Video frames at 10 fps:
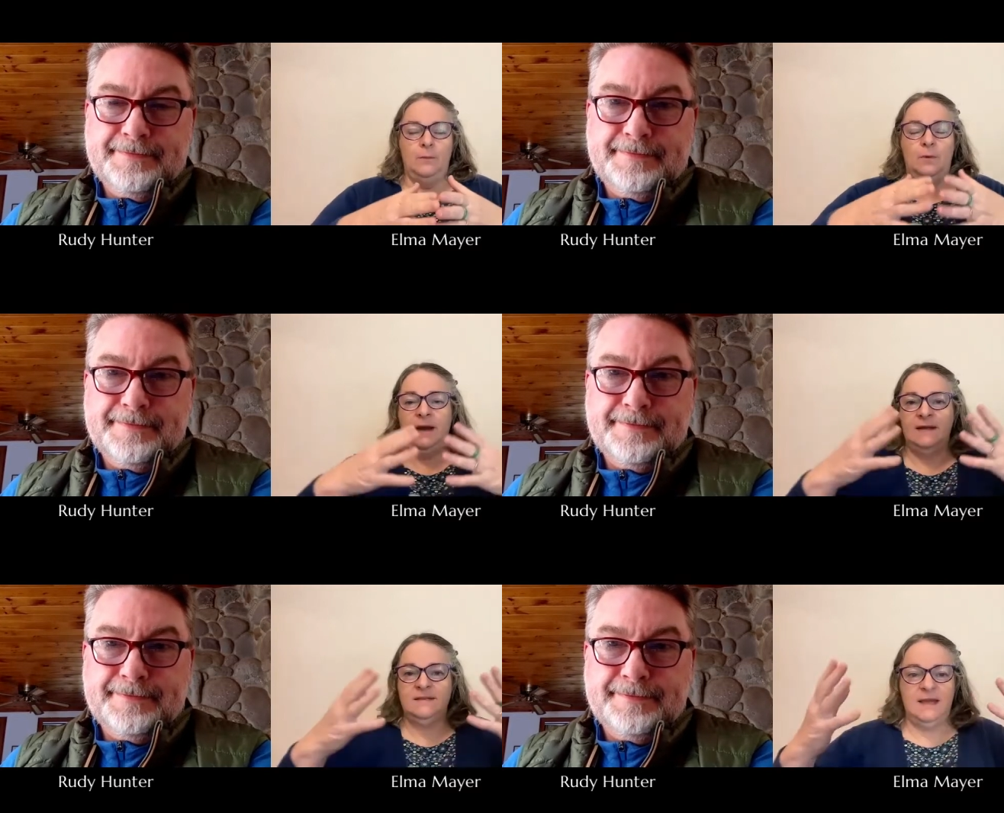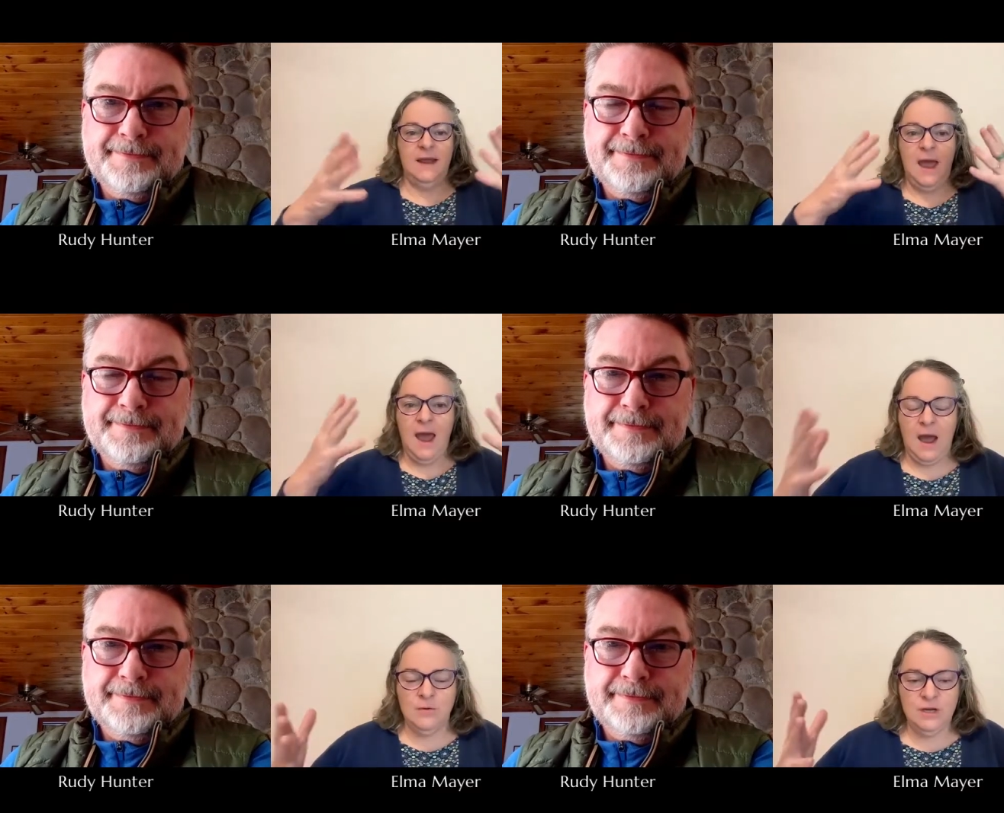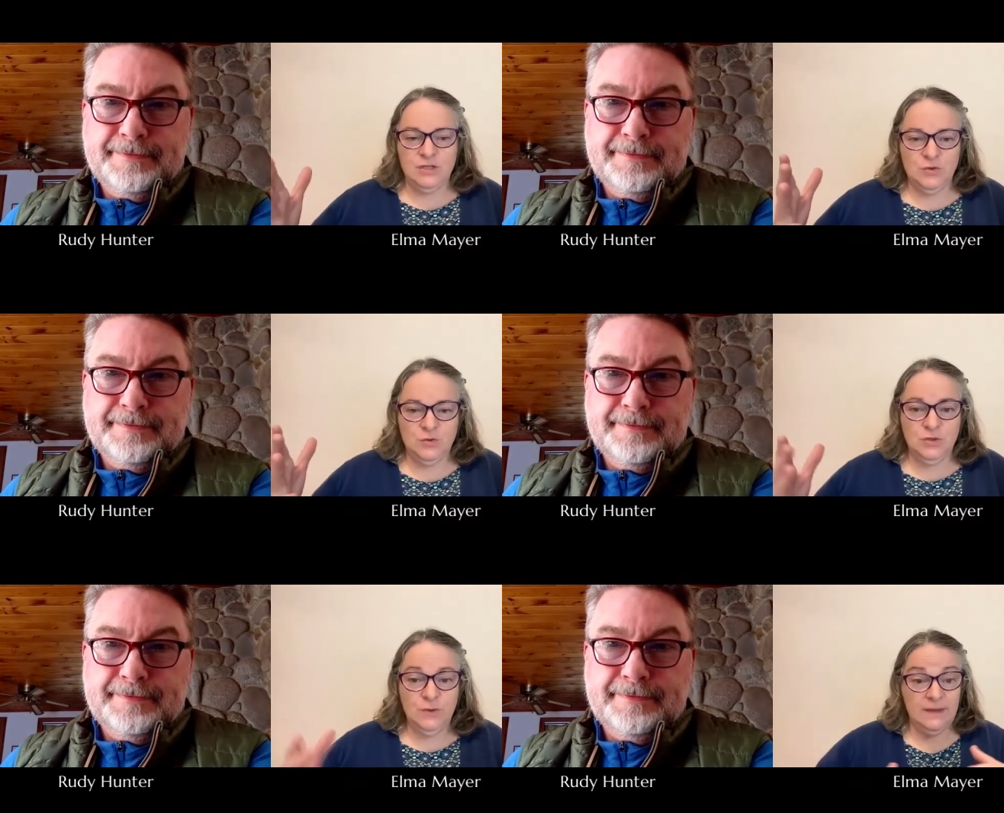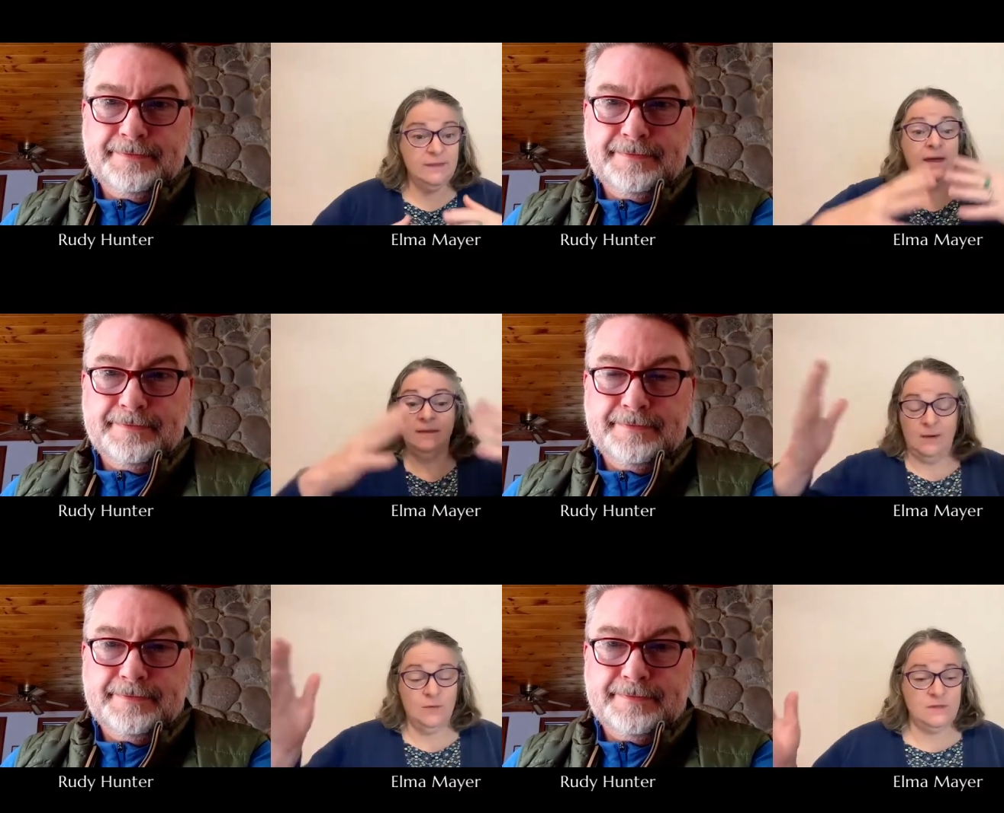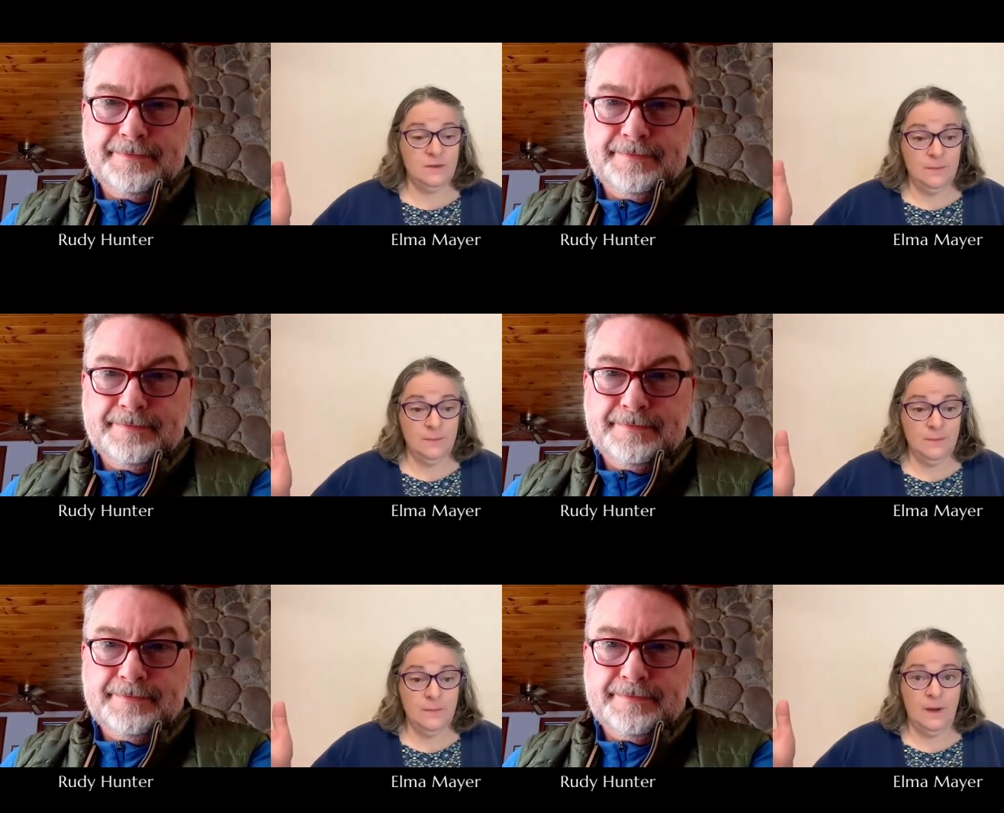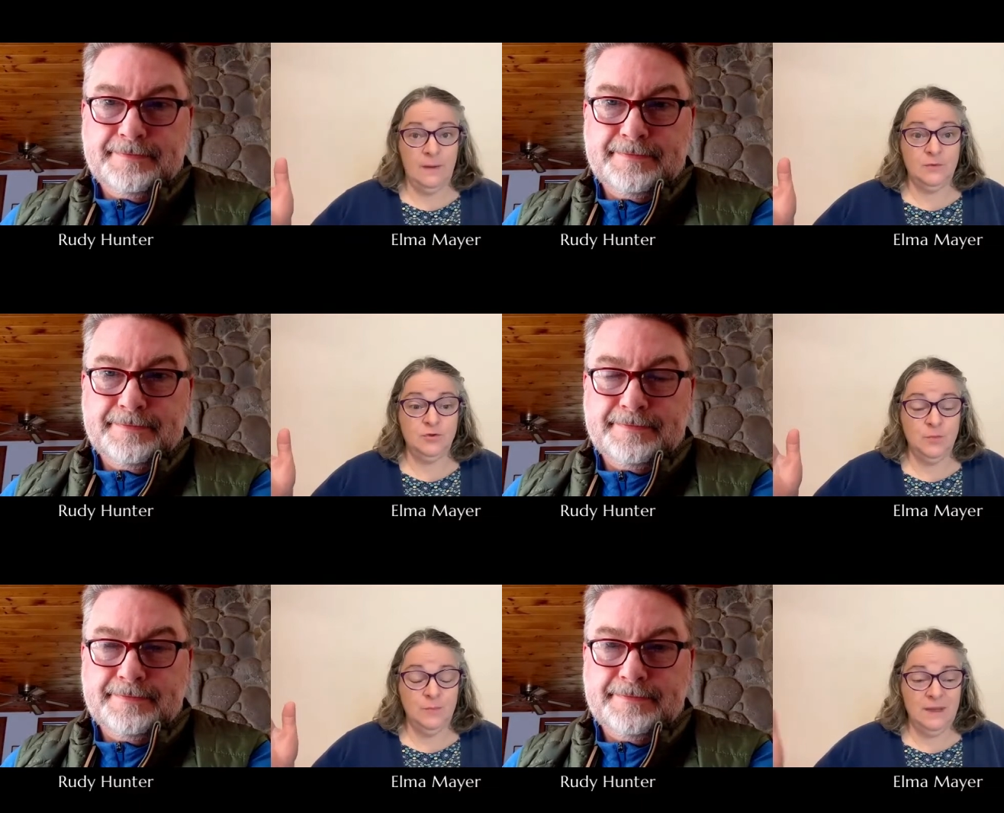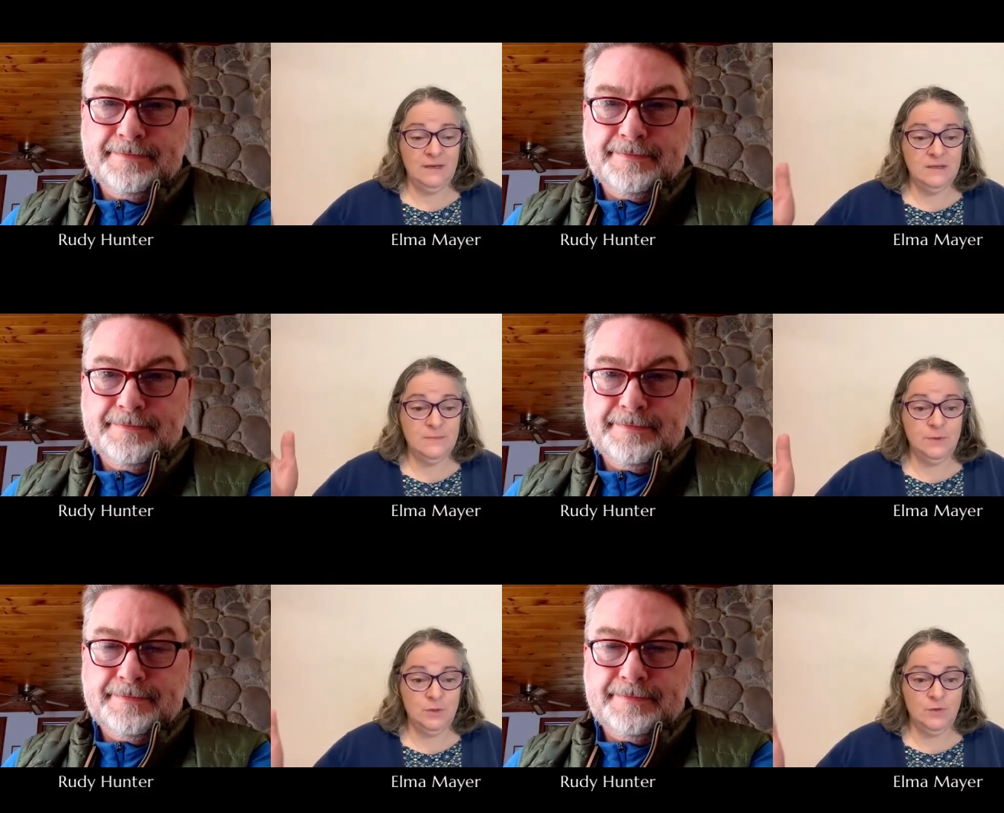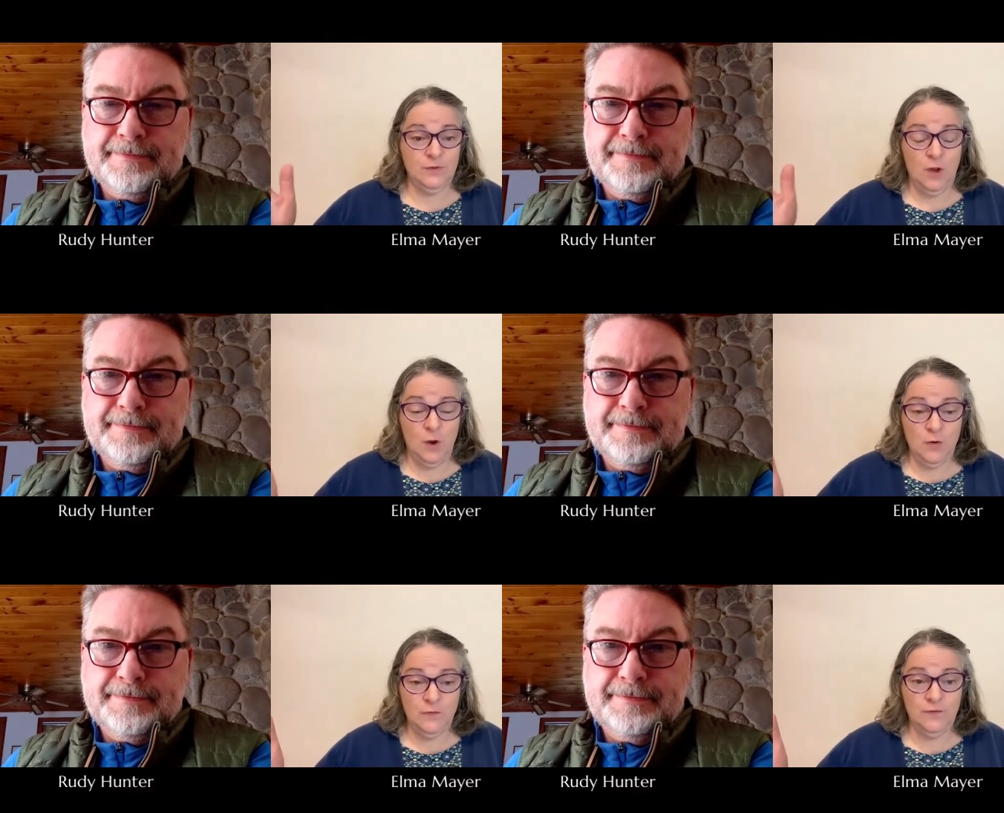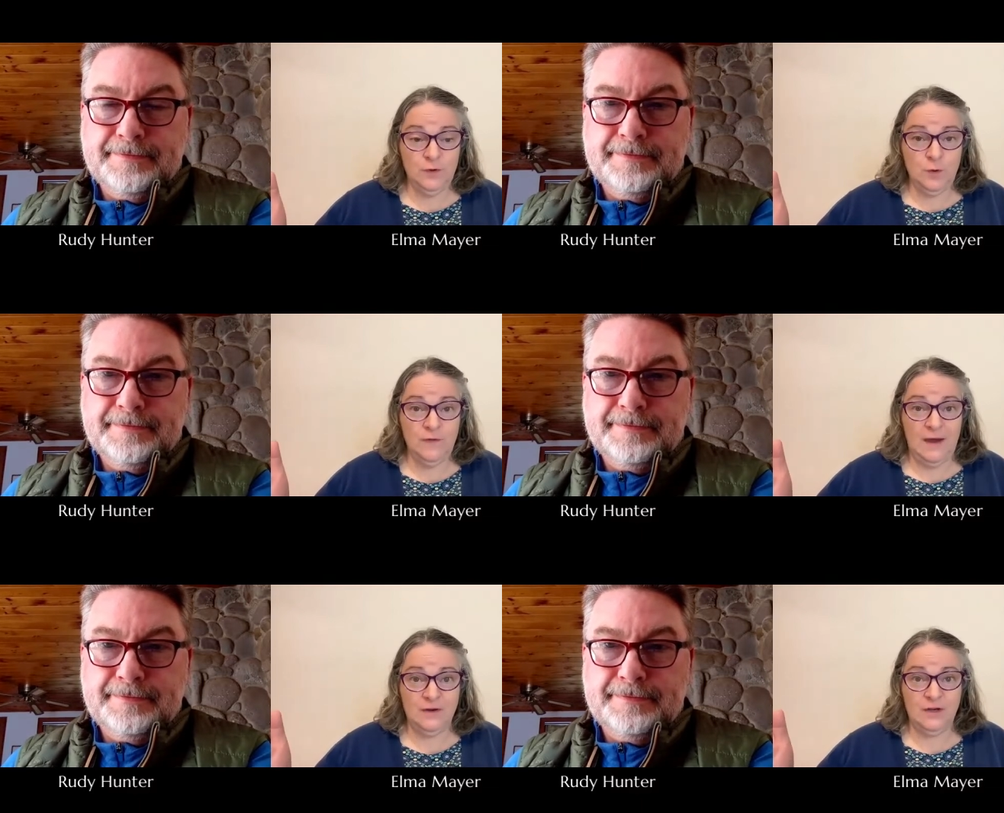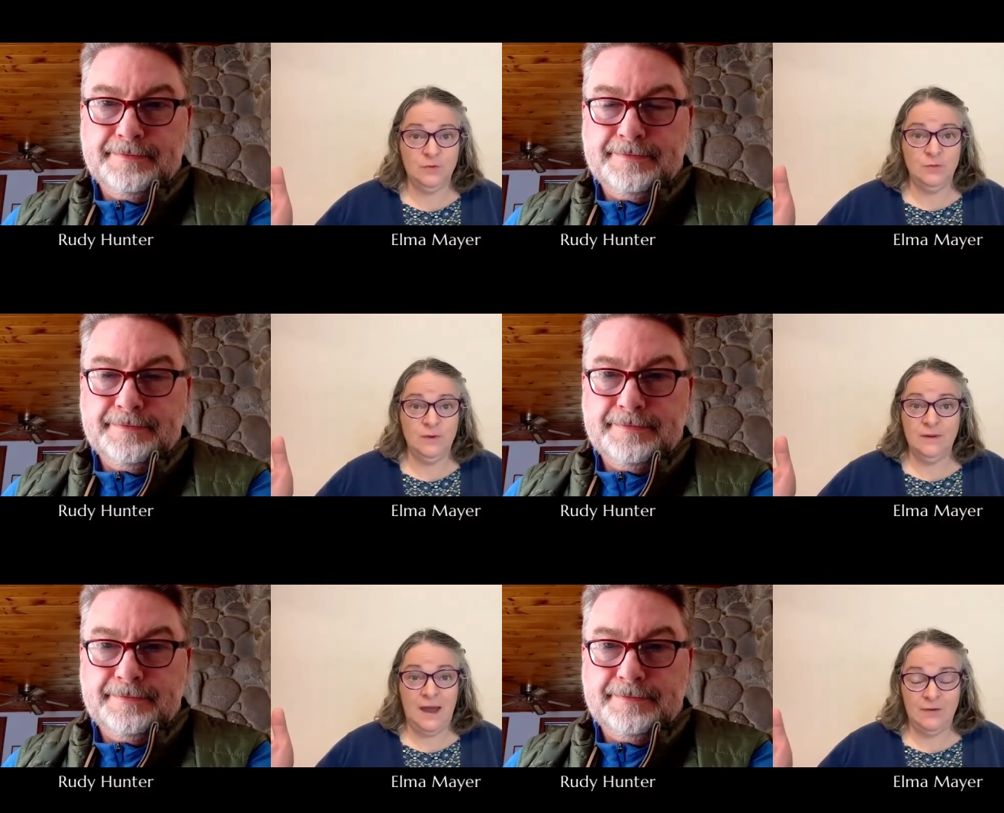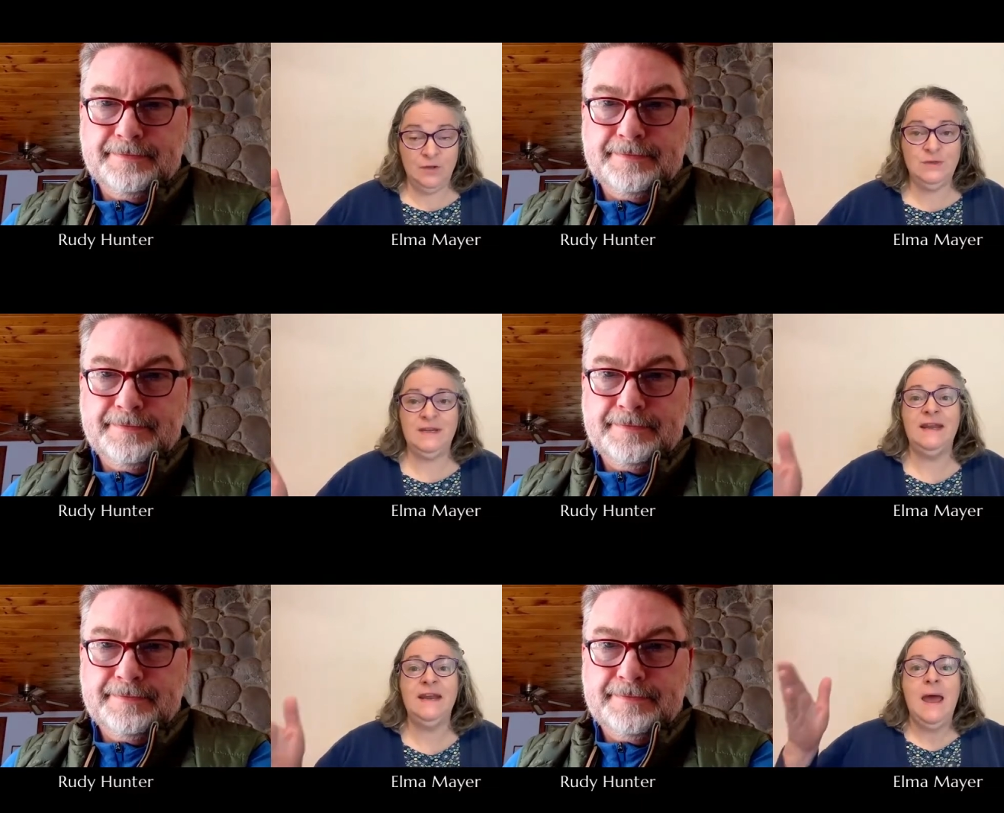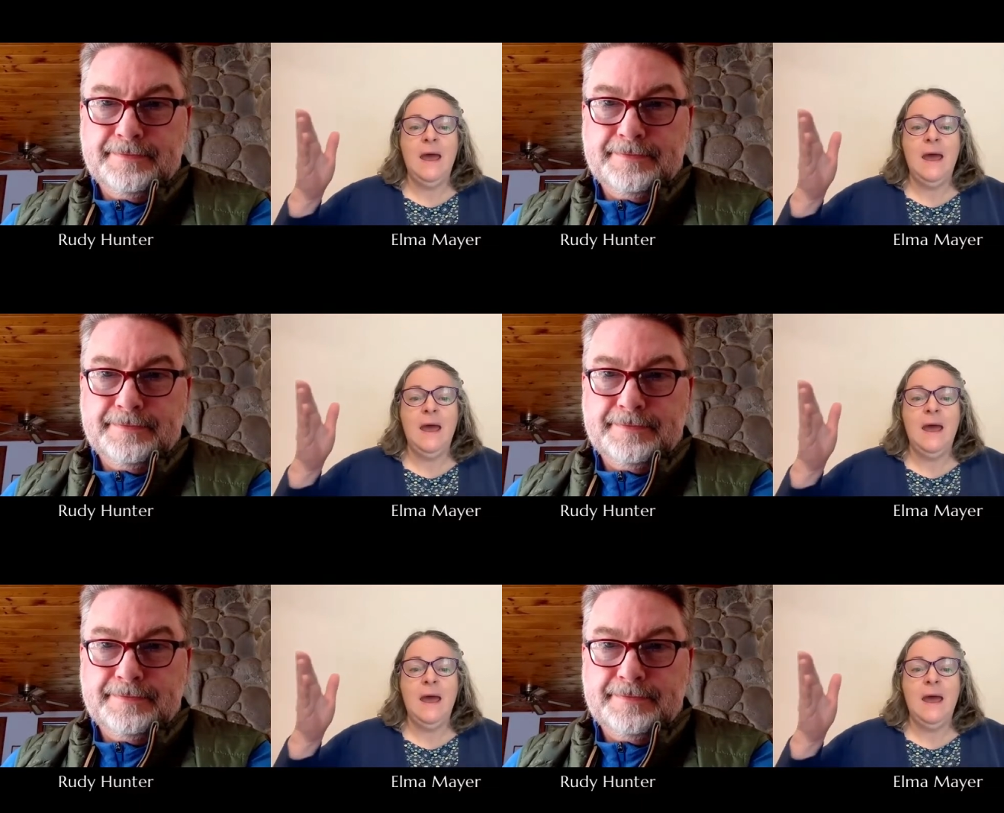Speaker 1: when I said, "How did you do it?" That that was a, a tremendous, beautiful overview of how do you how you did it.